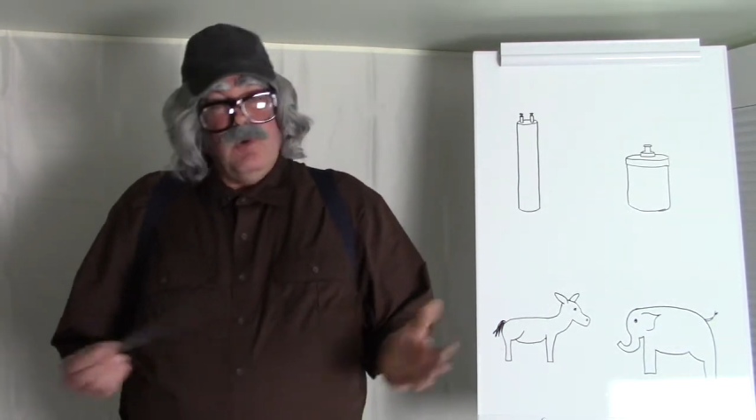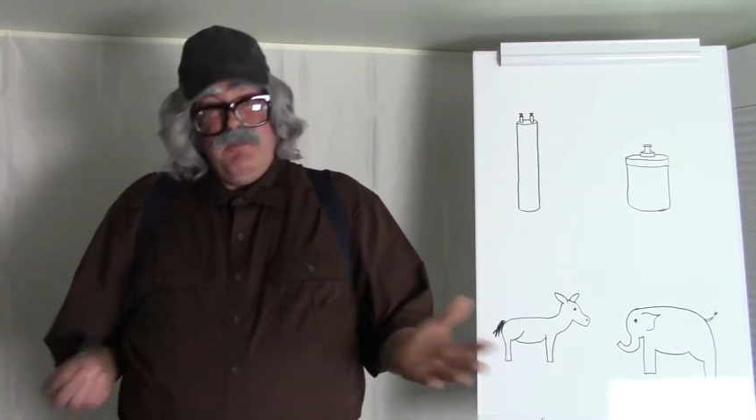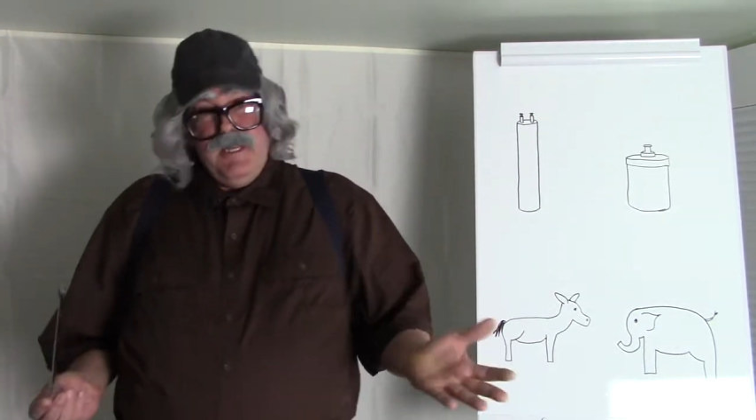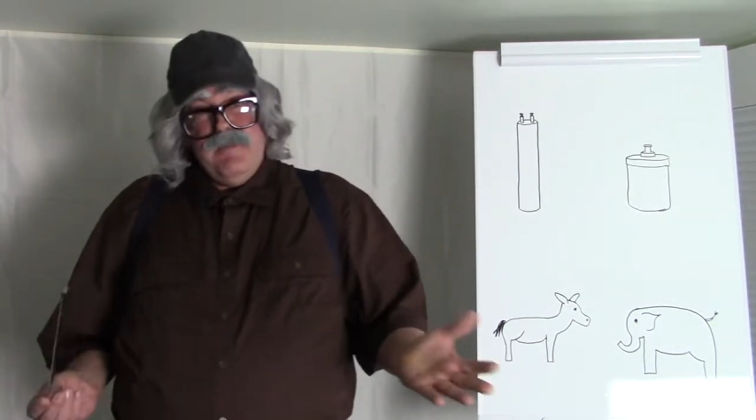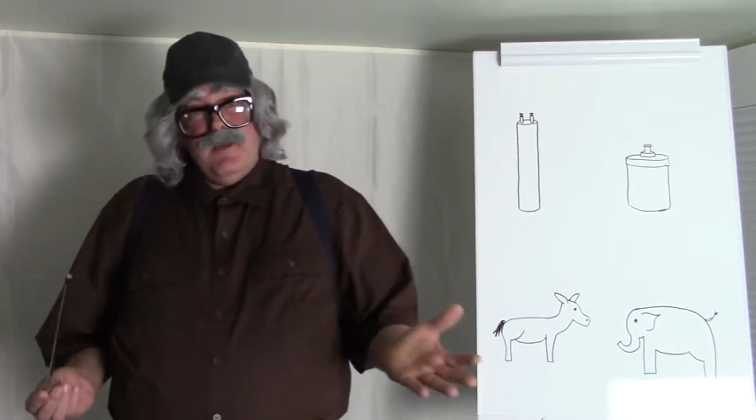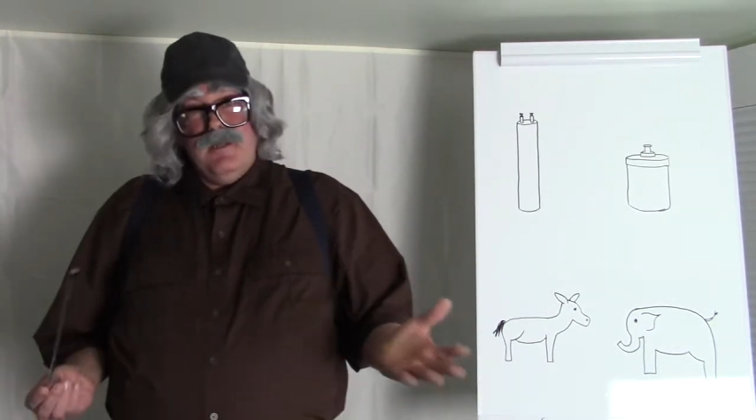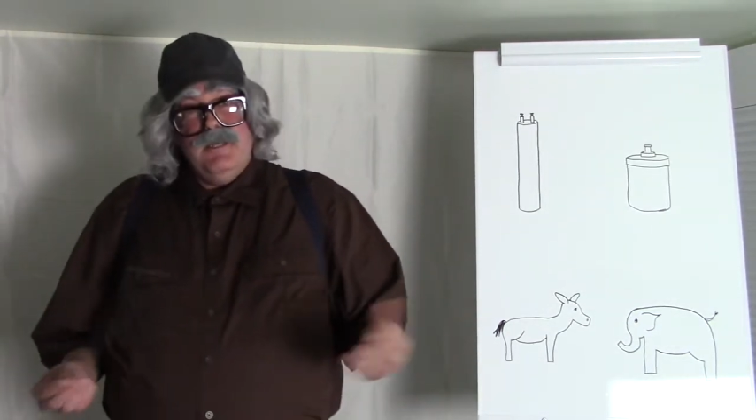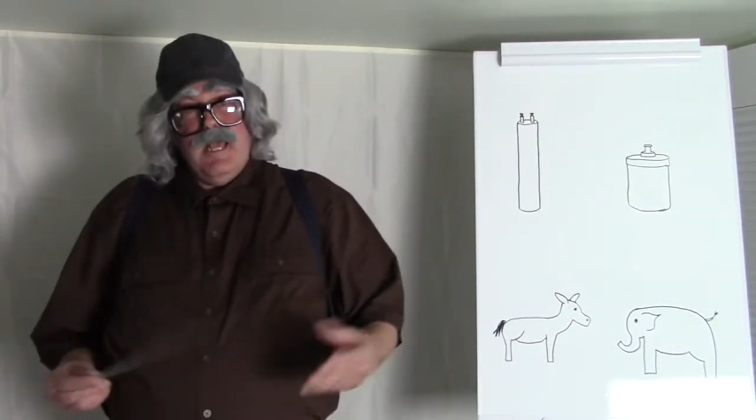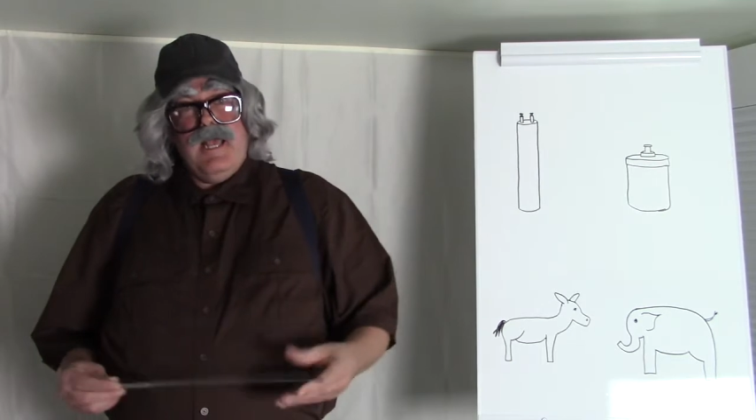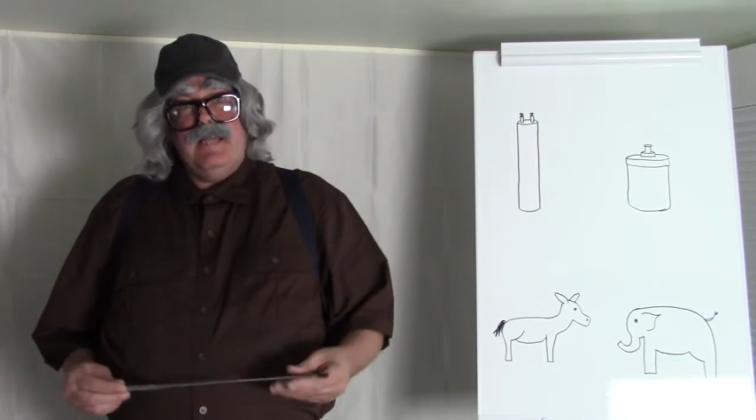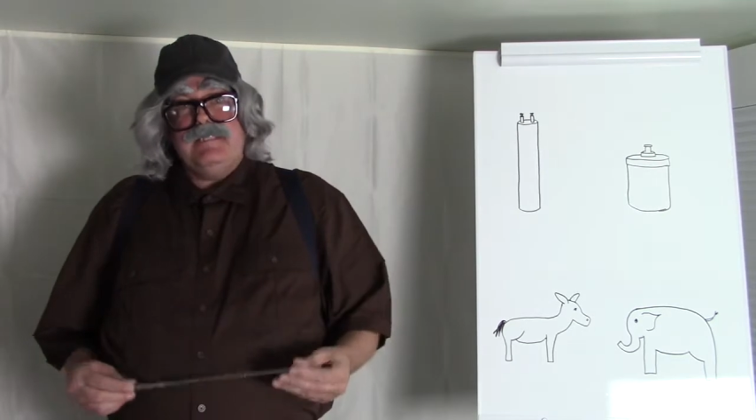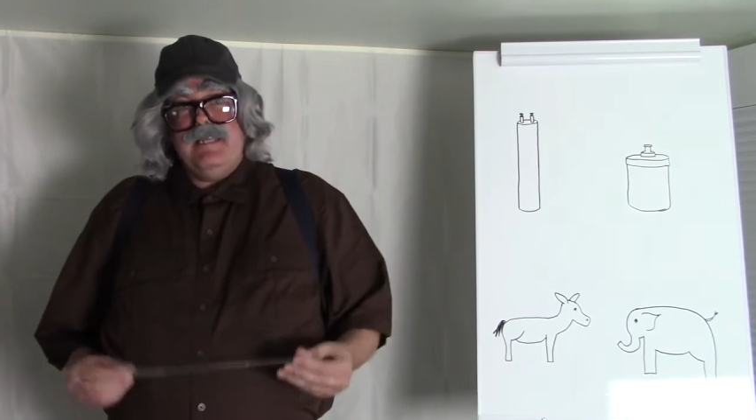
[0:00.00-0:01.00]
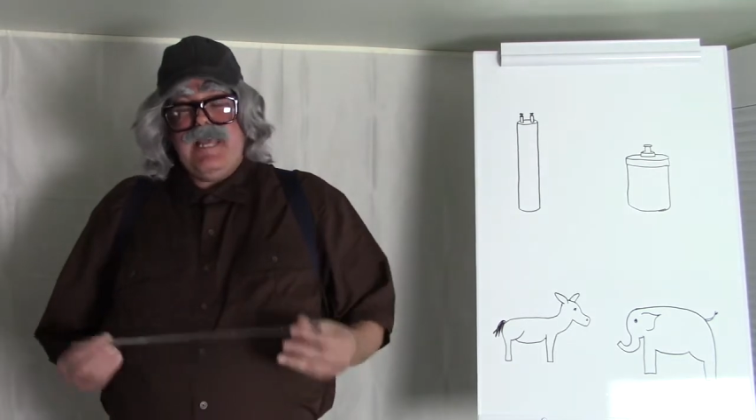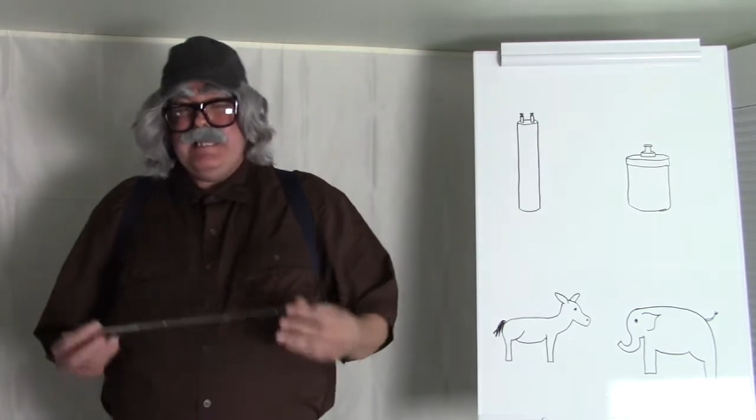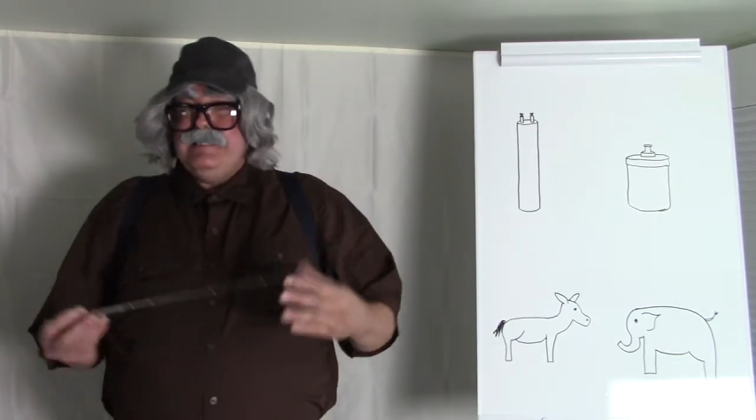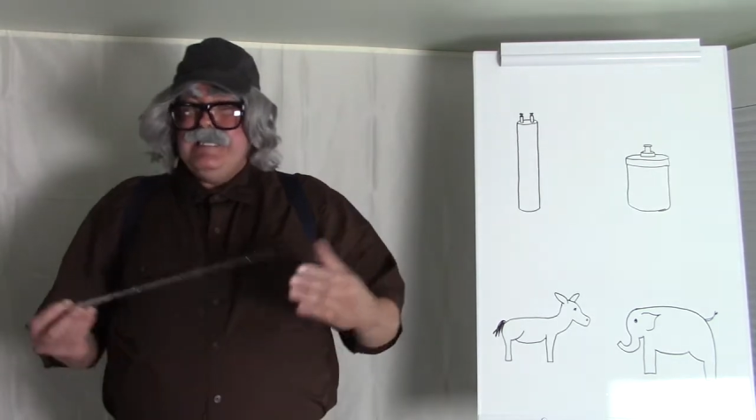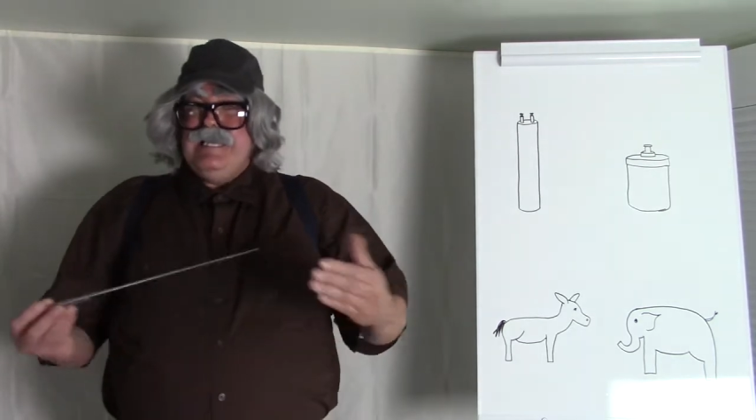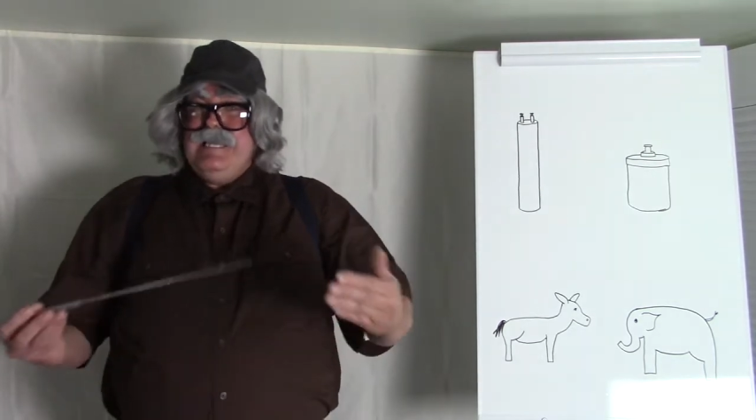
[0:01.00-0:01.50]
So believe it or not,
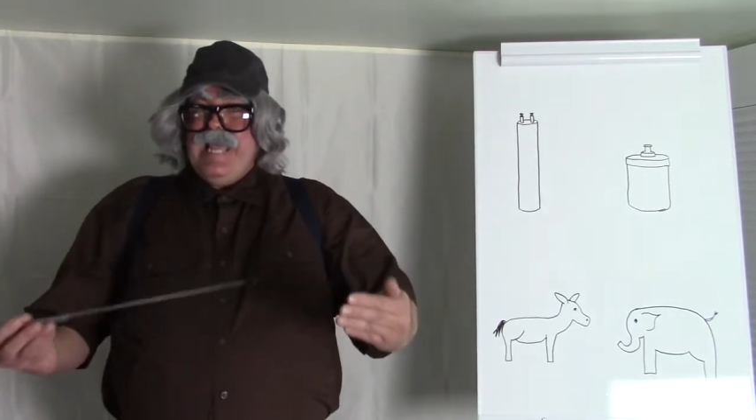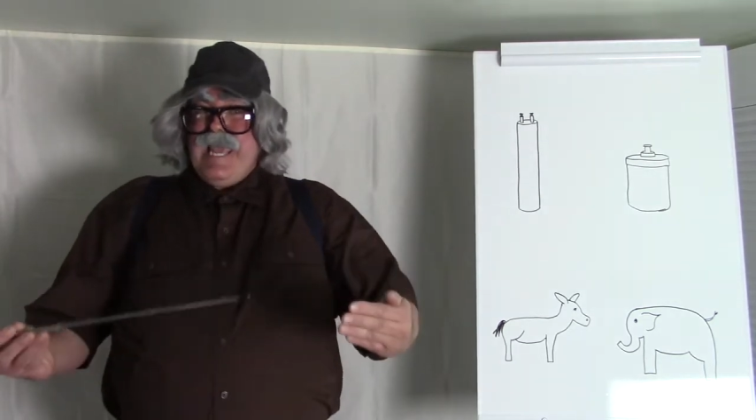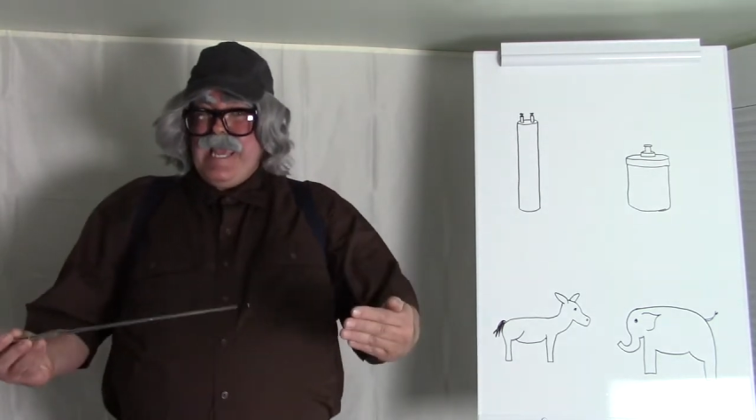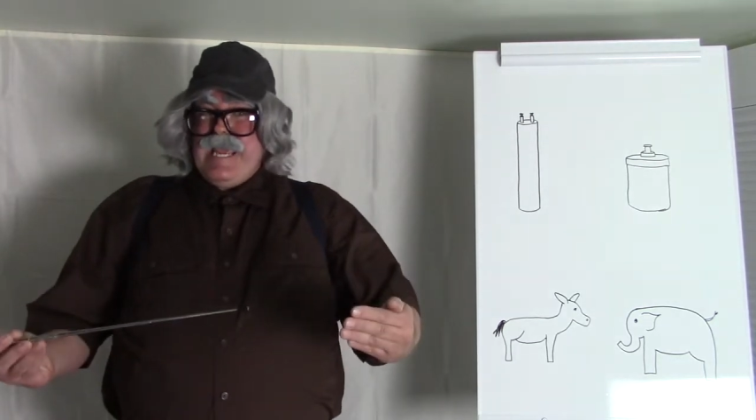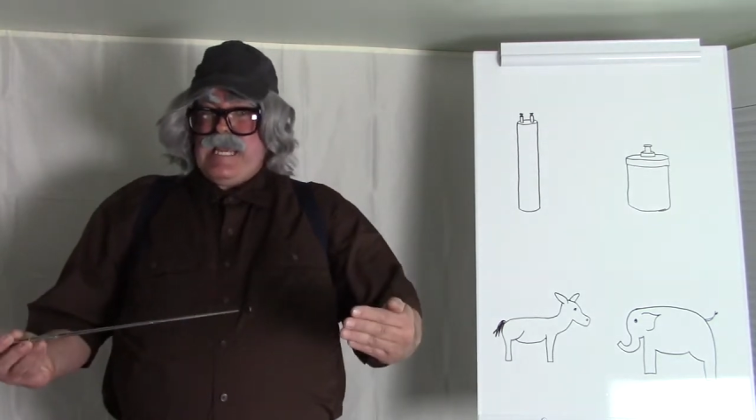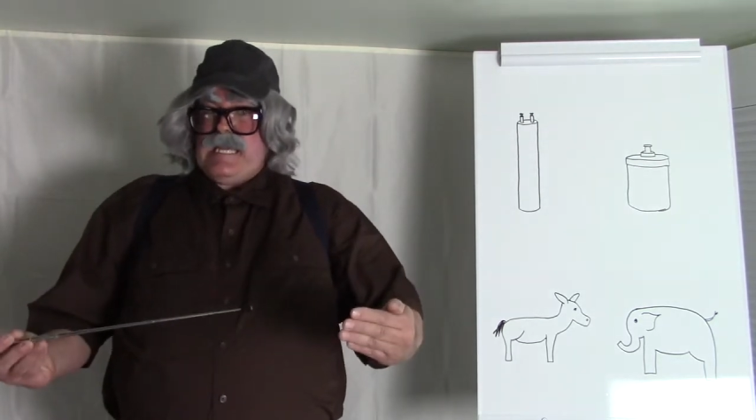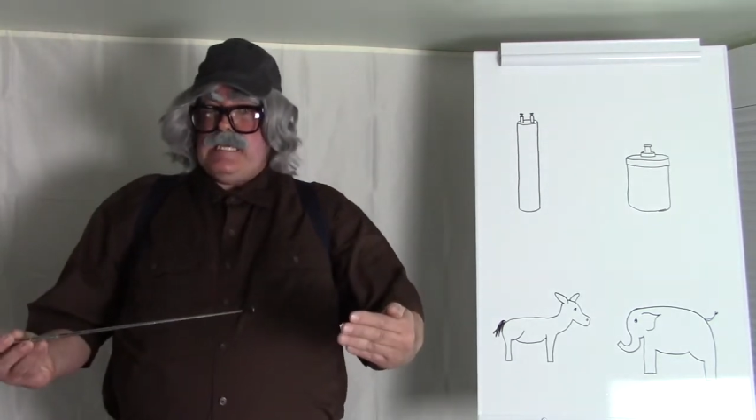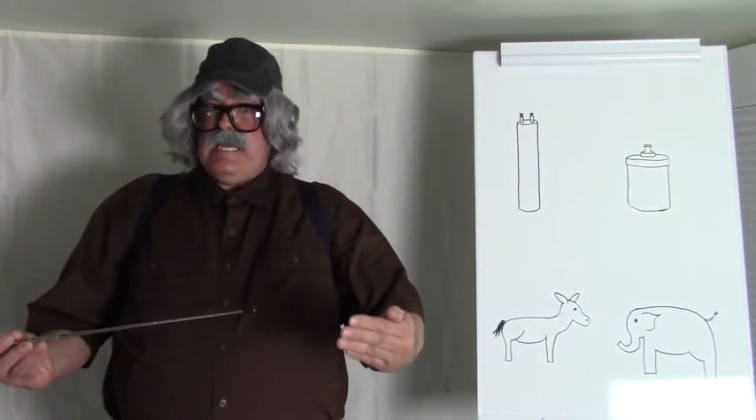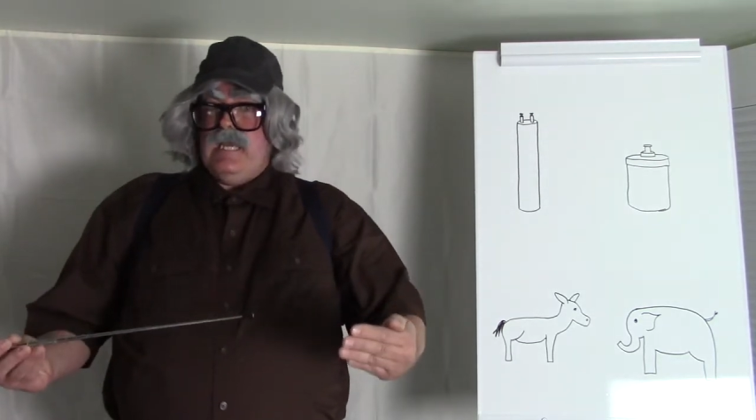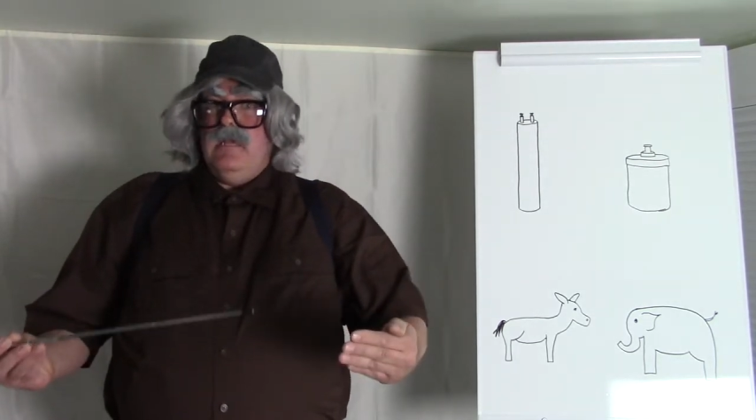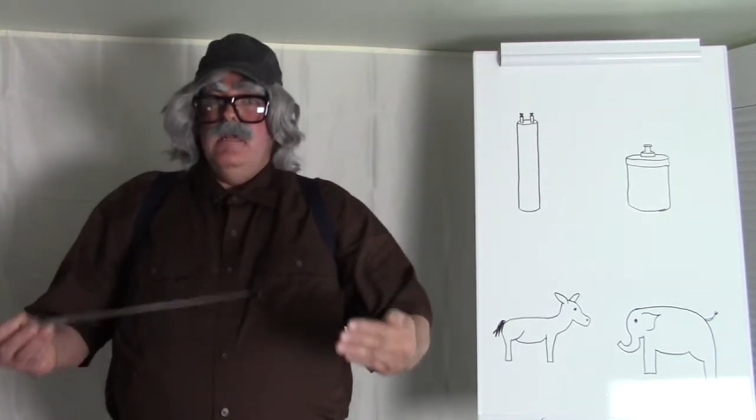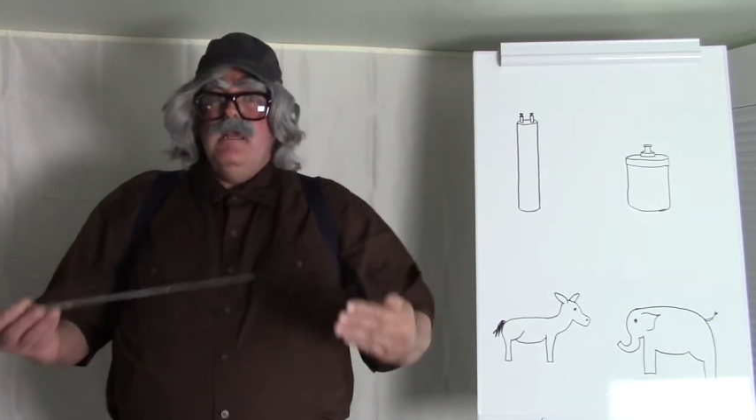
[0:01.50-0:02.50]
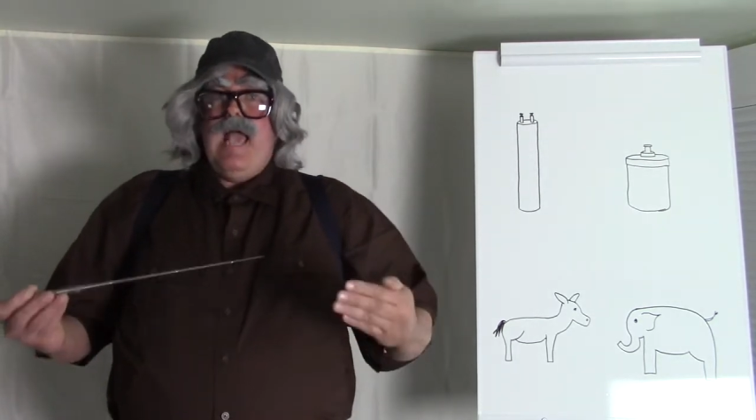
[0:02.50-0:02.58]
they delayed